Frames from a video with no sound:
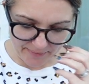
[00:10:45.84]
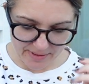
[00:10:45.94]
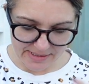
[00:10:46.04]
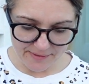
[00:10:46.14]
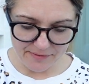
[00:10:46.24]

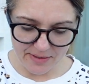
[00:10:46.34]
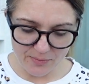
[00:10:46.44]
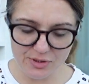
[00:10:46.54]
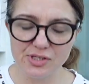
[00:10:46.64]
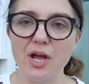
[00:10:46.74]
I definitely
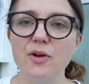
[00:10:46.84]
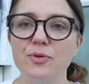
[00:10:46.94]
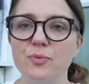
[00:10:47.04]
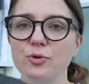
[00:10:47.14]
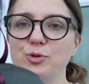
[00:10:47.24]
would sew
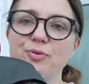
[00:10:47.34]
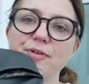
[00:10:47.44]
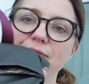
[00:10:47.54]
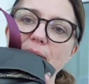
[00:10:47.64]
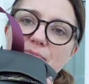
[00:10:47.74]
with
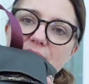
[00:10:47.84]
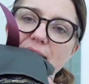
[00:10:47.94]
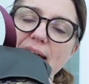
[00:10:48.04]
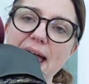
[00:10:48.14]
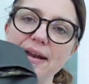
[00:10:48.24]
waterproof fabric
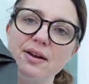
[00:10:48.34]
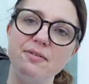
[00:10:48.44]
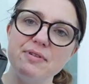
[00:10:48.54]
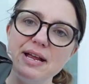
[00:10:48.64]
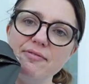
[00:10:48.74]
again, and I
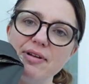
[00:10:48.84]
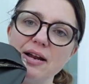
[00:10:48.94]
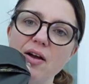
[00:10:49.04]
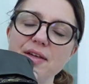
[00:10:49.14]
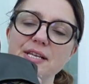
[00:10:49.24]
really, really
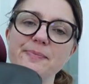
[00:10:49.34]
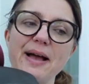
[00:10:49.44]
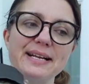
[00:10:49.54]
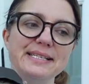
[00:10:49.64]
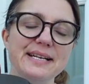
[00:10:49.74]
like this
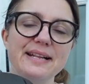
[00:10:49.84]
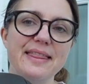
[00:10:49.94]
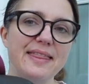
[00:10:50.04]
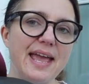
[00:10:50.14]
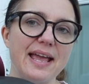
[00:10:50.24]
bag. I didn't
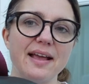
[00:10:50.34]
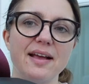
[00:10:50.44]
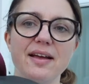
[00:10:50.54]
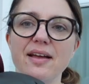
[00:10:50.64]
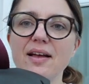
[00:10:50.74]

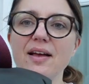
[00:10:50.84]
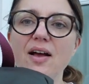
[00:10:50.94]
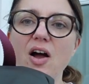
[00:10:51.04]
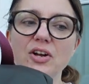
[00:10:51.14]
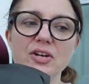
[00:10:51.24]
think
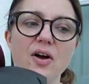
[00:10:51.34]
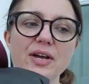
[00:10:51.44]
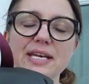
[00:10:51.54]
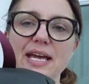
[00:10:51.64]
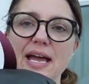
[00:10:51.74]
I'd
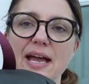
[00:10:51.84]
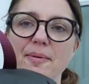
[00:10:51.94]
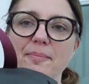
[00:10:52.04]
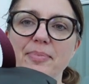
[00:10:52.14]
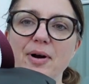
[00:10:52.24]
like it,
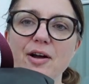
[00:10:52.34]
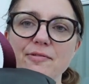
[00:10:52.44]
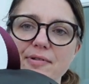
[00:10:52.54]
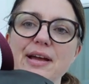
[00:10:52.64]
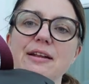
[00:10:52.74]
but I
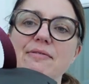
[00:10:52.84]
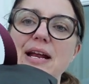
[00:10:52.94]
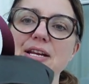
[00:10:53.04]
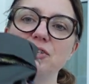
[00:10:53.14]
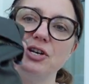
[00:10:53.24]
really,
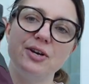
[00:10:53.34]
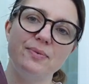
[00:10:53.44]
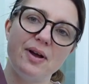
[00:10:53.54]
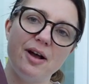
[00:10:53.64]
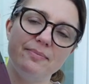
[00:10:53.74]
really do.
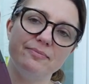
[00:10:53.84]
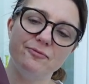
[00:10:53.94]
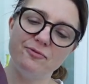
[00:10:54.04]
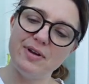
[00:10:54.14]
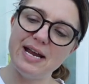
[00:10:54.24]
I'm
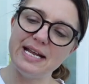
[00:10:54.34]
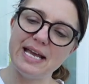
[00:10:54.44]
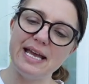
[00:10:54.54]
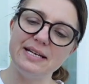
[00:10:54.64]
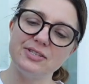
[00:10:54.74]
really
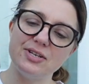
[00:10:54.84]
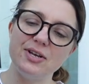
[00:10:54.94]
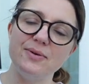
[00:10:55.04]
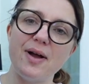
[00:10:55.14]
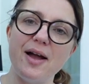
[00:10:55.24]
keen
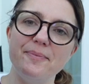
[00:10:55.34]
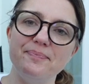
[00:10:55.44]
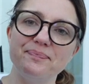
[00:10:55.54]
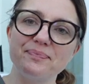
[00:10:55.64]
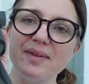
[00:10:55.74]
to
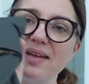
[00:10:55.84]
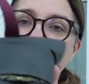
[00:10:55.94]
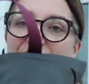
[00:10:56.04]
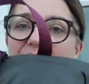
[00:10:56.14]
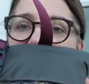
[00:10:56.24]

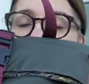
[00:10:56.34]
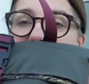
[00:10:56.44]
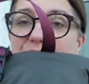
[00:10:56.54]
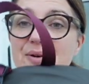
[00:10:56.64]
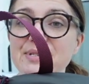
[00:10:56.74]

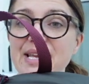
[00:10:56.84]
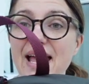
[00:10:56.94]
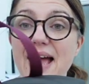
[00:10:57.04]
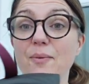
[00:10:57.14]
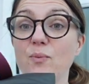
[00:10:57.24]
use
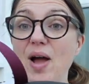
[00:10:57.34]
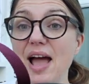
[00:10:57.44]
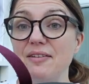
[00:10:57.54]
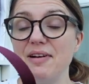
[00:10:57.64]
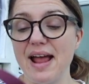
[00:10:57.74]
it and
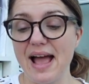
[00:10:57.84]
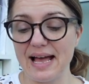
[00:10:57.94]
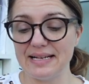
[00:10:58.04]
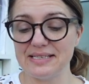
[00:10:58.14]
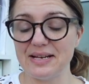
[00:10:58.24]
wear it,
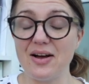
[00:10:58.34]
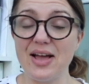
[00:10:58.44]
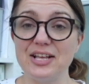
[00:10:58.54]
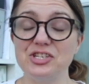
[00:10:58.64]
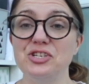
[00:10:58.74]
and I
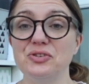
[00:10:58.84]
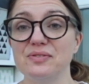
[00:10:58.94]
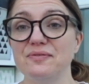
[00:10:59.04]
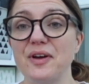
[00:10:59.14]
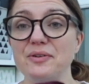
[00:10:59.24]
actually took
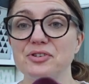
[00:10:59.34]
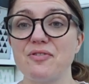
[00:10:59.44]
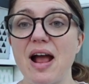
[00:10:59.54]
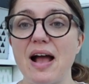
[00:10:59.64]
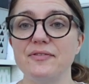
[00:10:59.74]
some
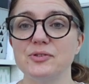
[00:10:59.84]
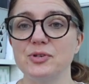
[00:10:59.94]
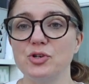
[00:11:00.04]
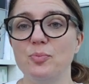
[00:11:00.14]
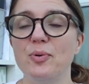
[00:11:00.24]
photographs,
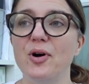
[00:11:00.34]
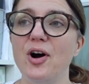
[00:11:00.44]
which I'll put